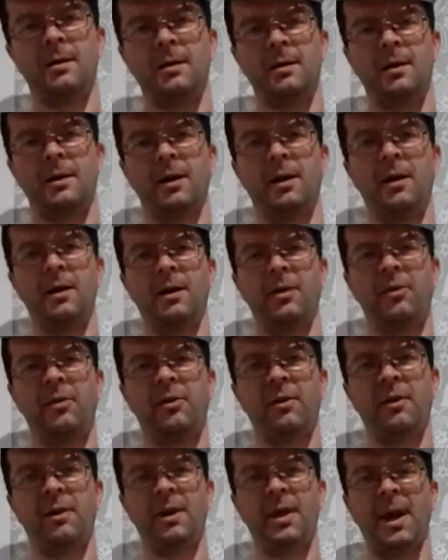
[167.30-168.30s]
Goliath
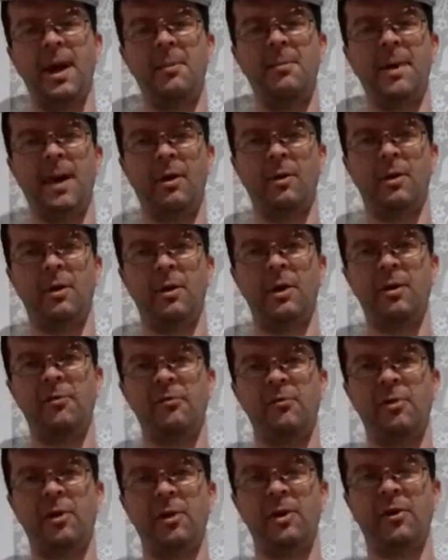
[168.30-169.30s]
came out in
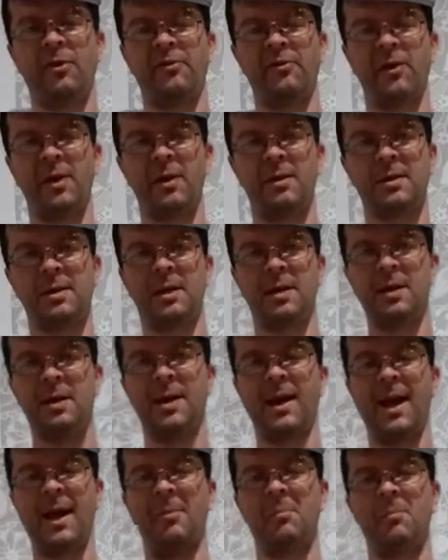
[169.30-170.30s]
front of the Philistine
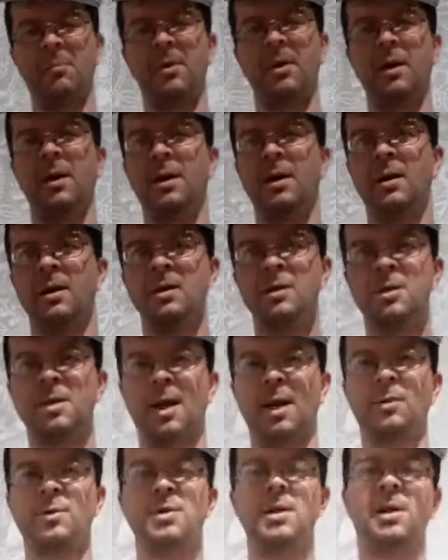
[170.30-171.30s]
camp,
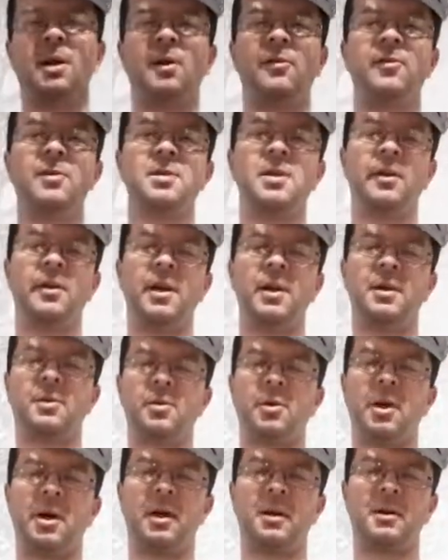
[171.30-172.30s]
shouted over to the
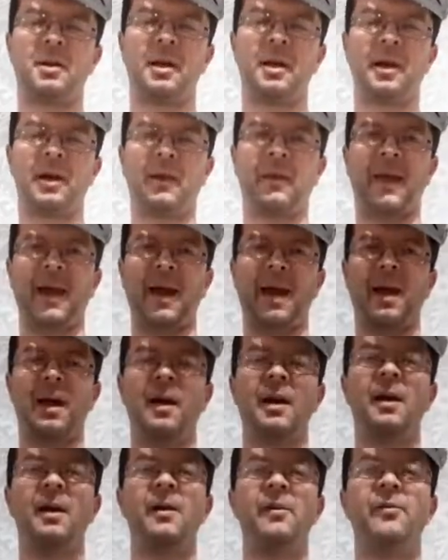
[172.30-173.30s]
Israelites like that
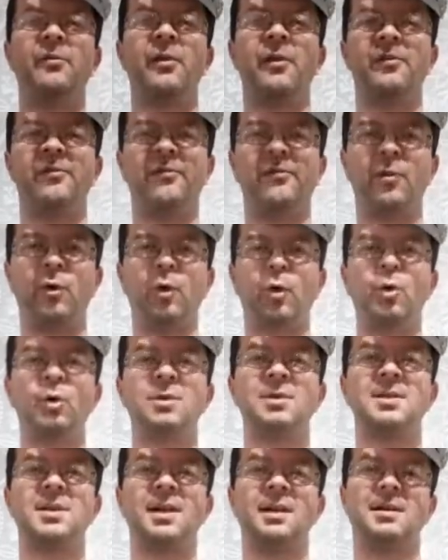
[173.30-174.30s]
for
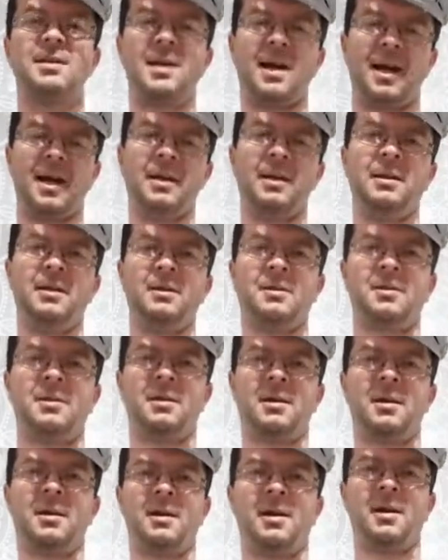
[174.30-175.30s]
40 days.
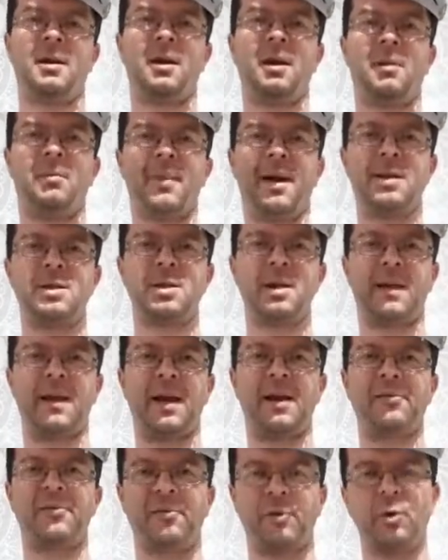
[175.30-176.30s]
Imagine
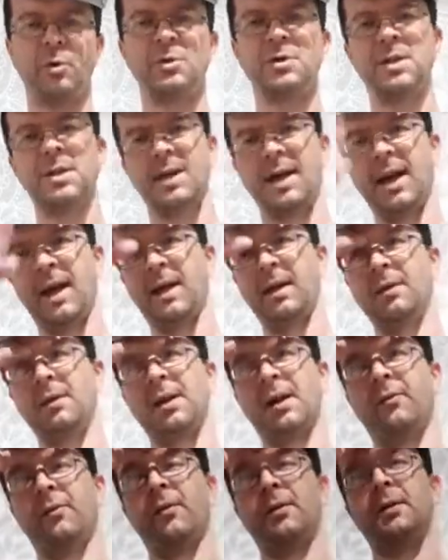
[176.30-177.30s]
that, 40 days,
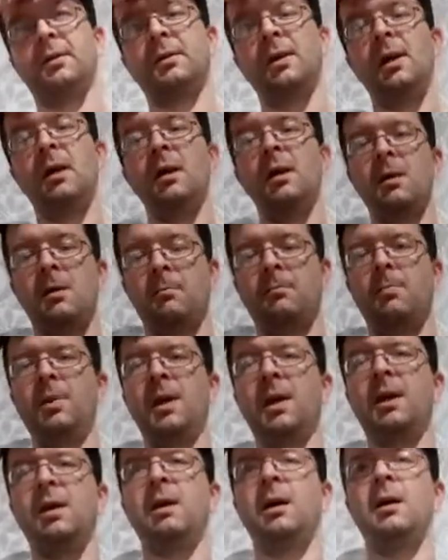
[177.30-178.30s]
having this
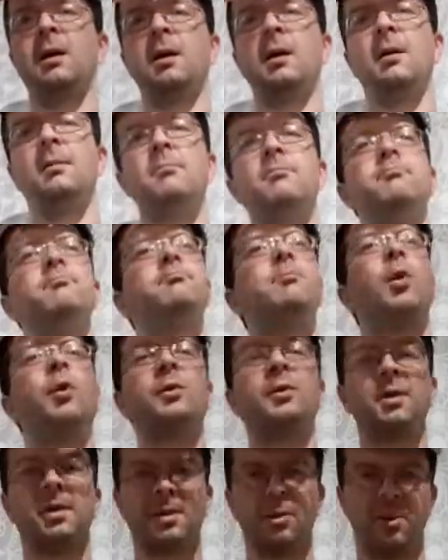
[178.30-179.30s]
big
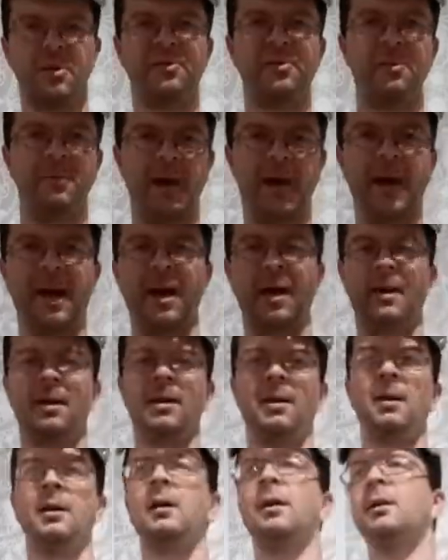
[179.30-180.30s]
monster of a man
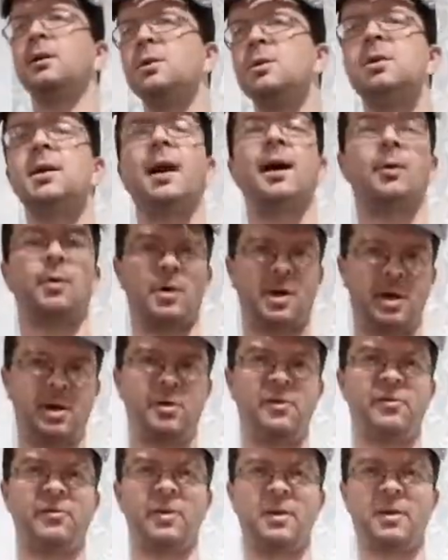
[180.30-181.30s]
shout over